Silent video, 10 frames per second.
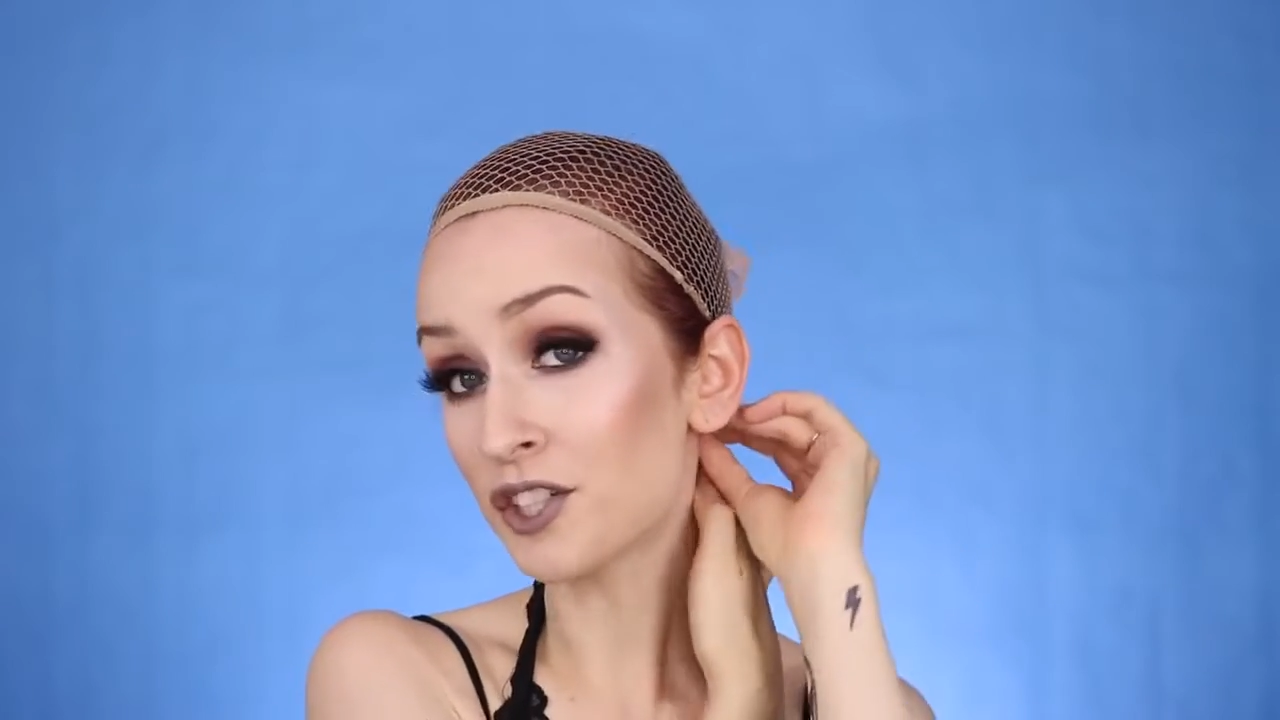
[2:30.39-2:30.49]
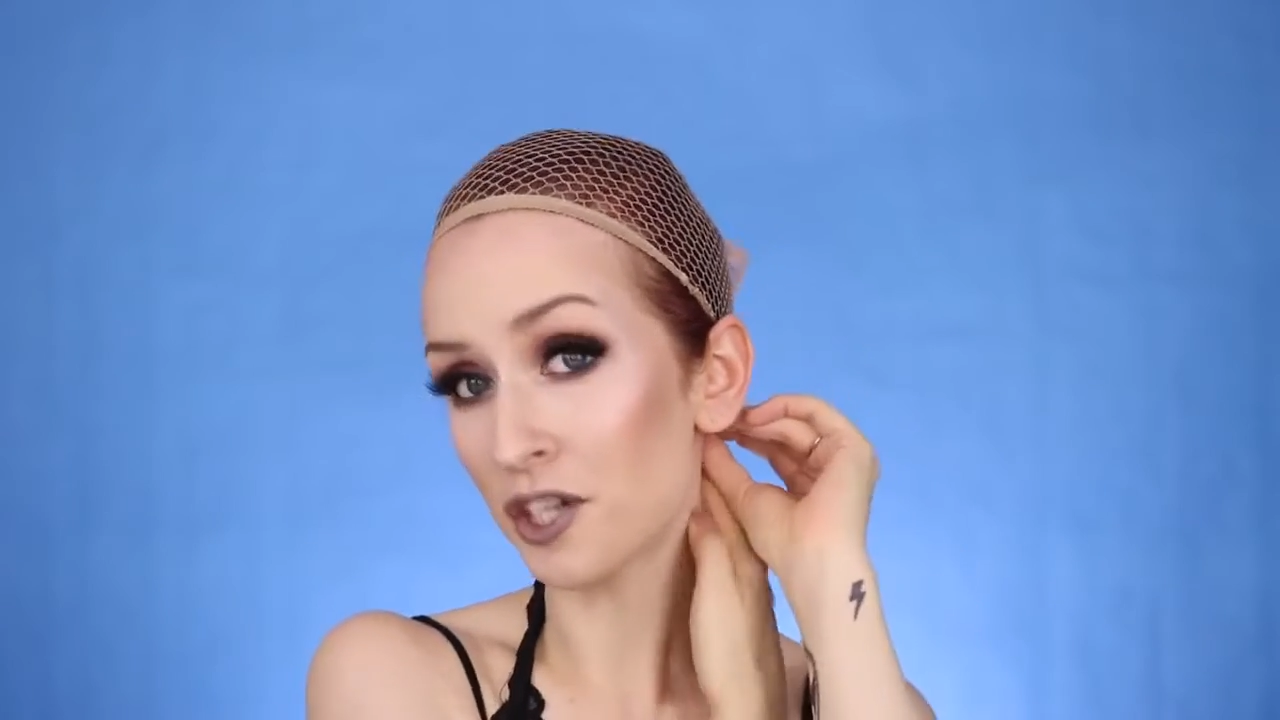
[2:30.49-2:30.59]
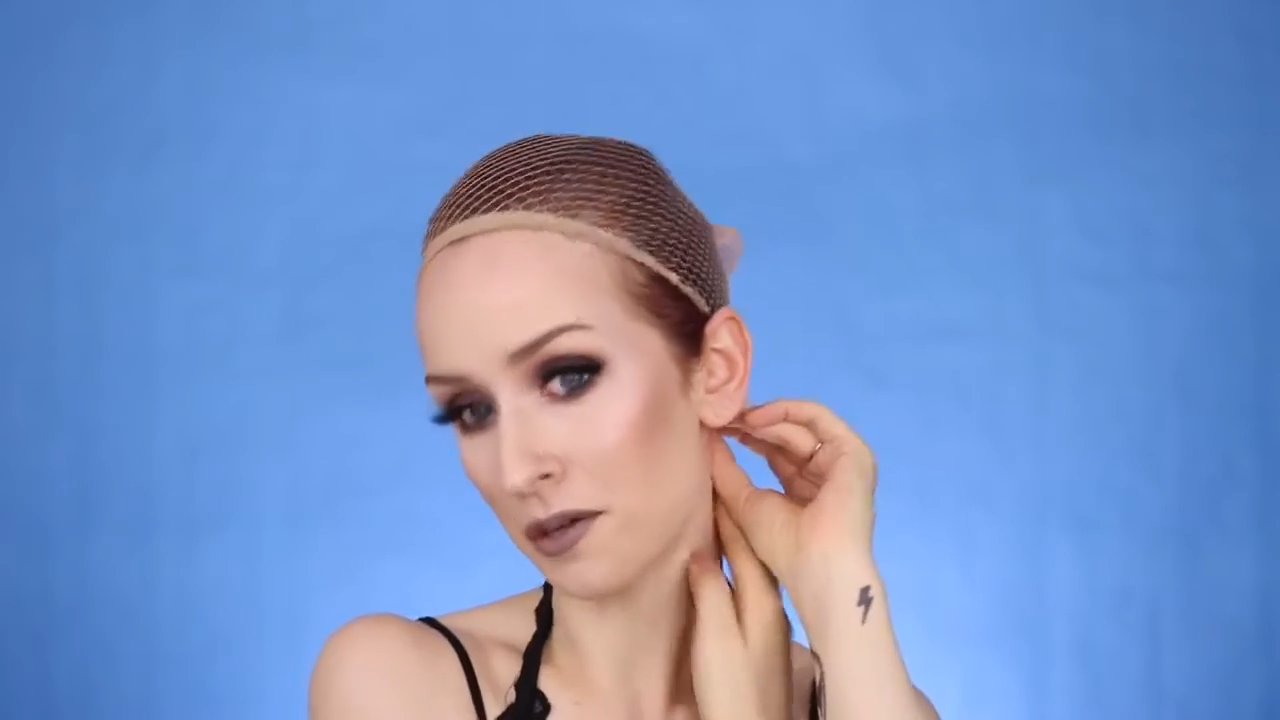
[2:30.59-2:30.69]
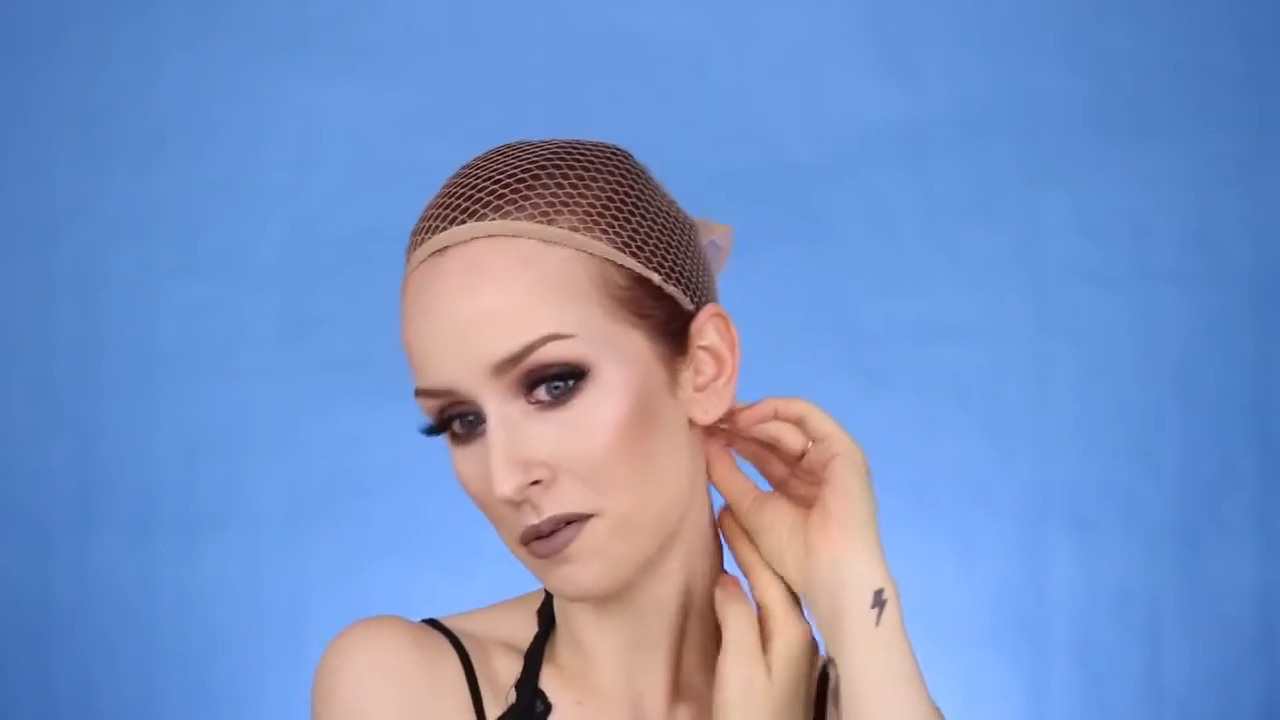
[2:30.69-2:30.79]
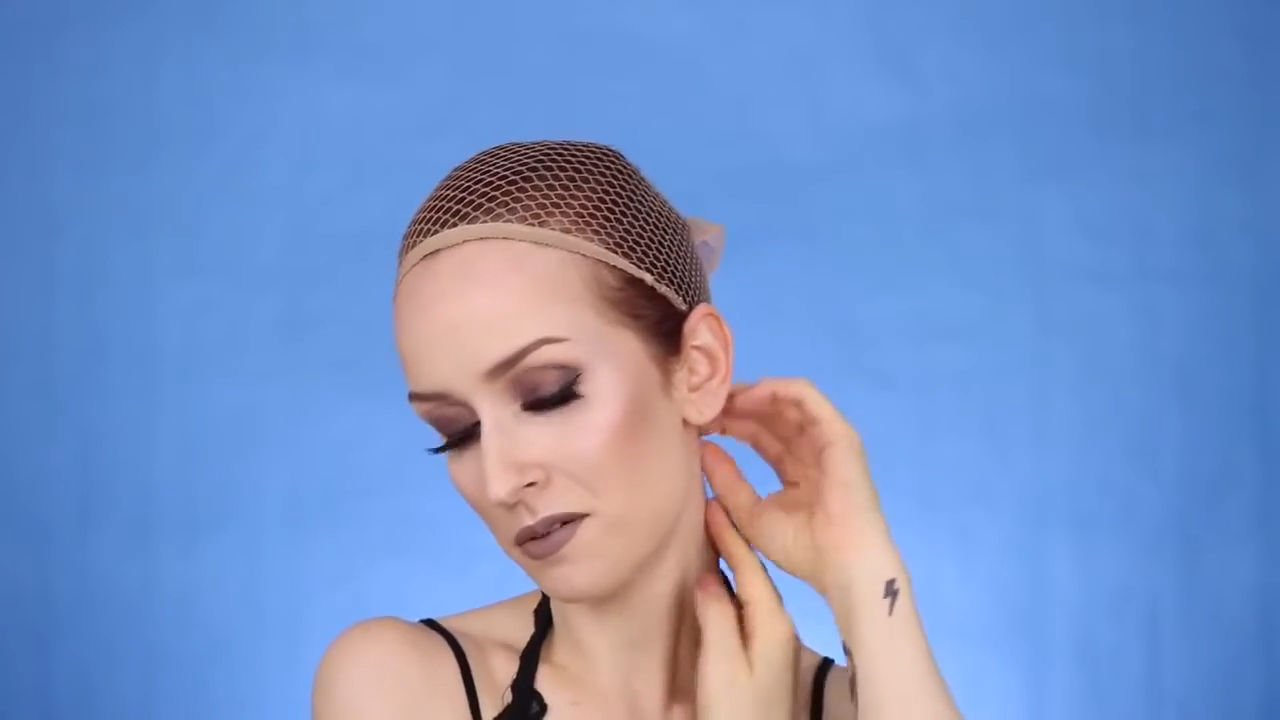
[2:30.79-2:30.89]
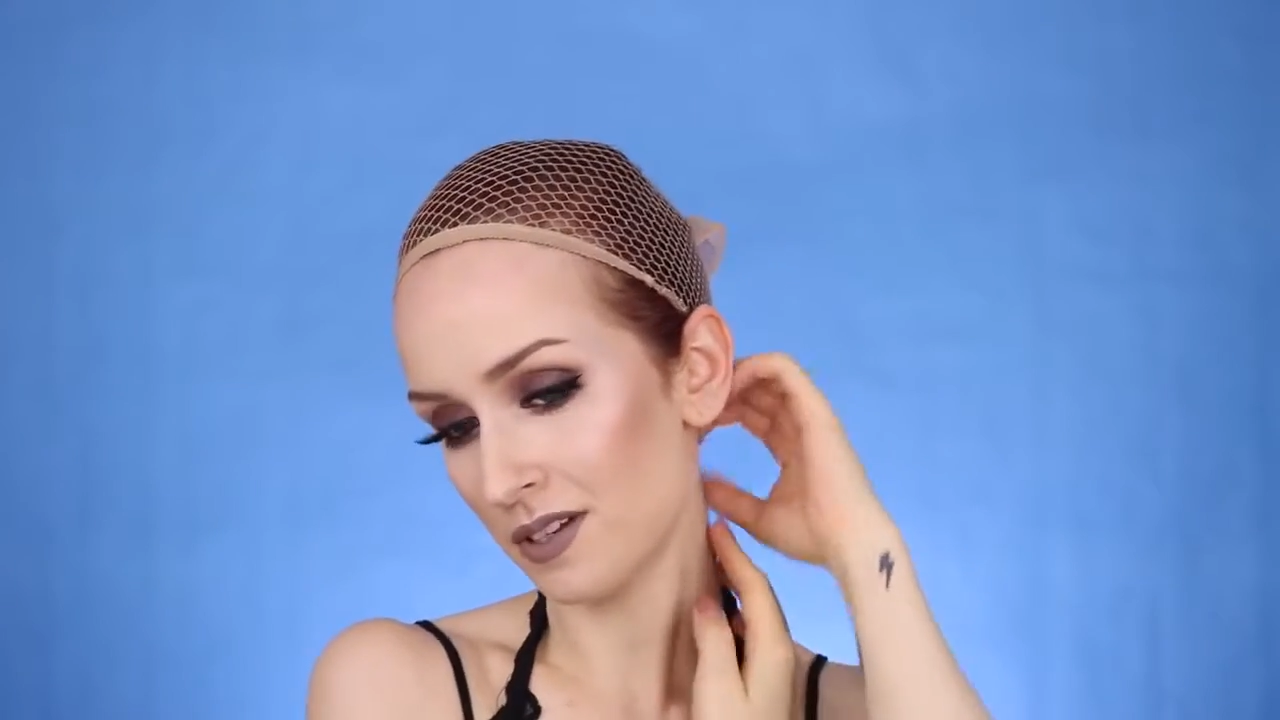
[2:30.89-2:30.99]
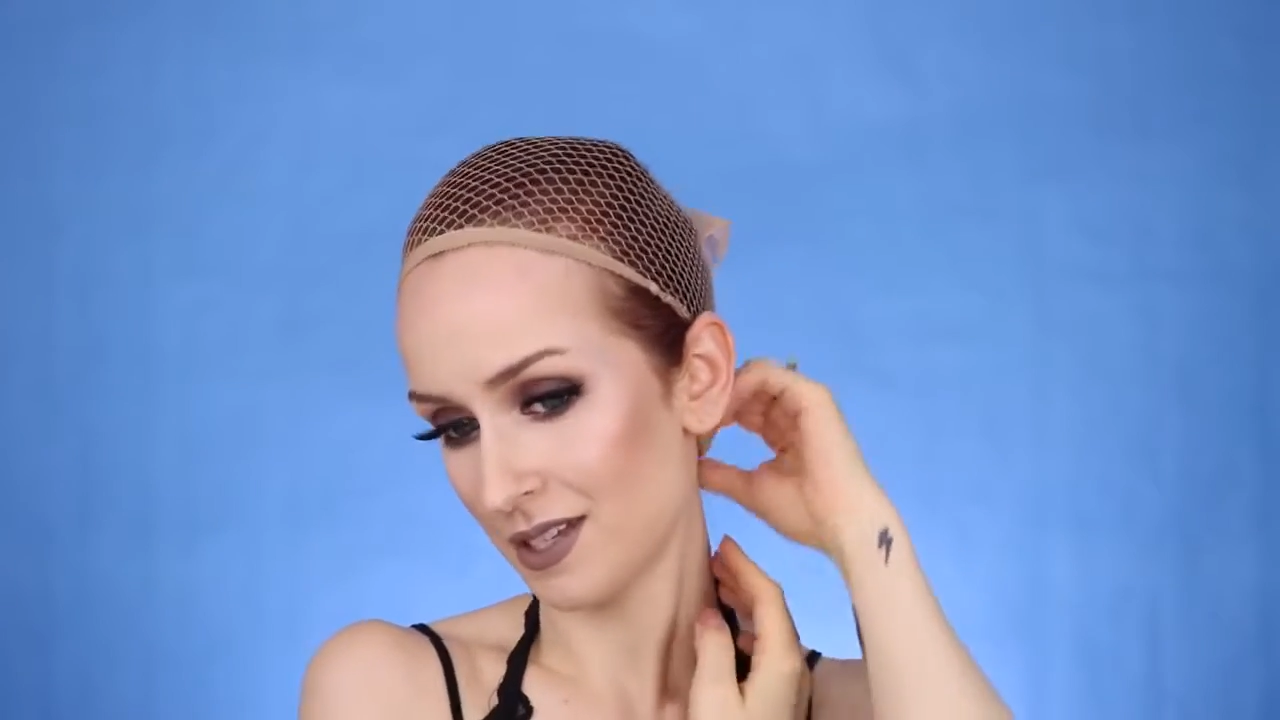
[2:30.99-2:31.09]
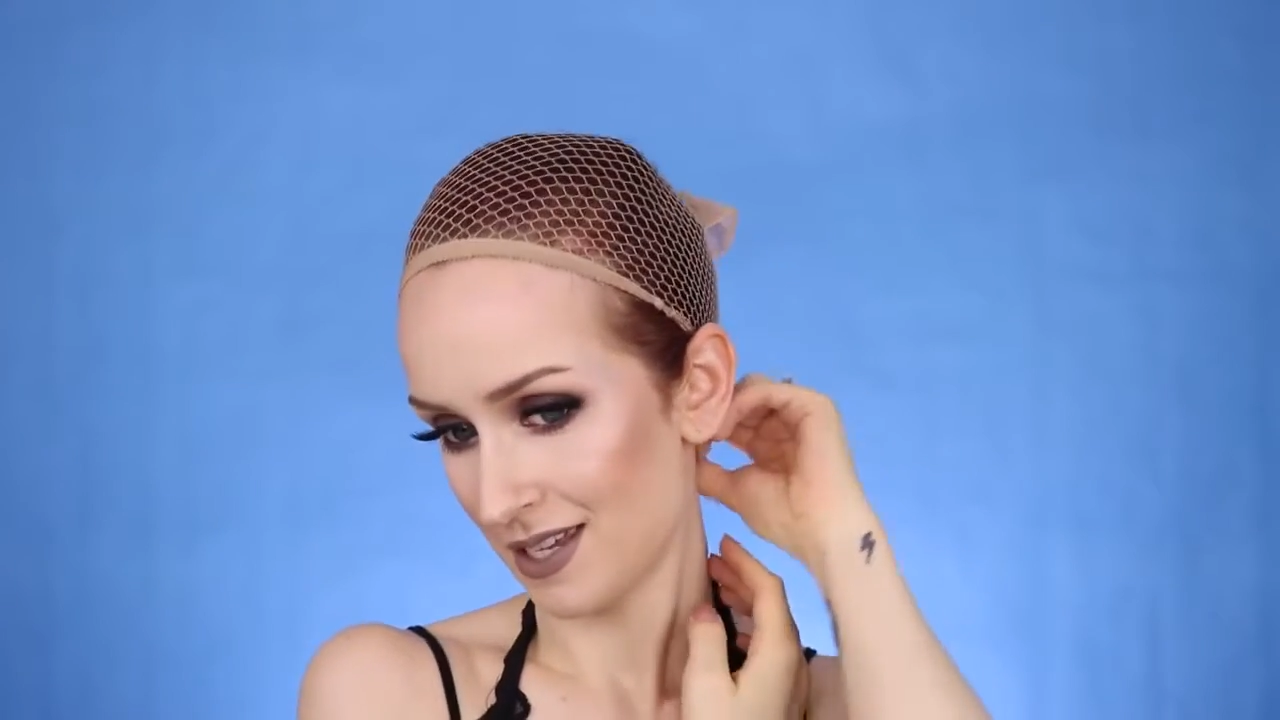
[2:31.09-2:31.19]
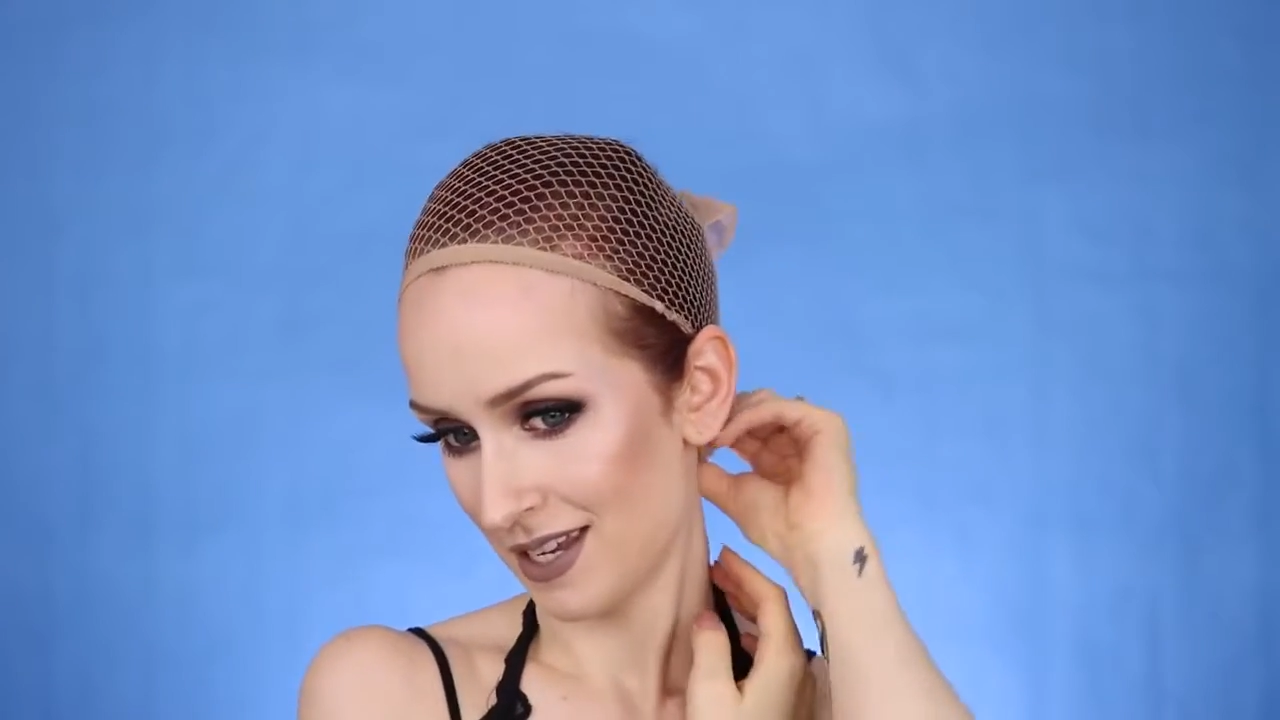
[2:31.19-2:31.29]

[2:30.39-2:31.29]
show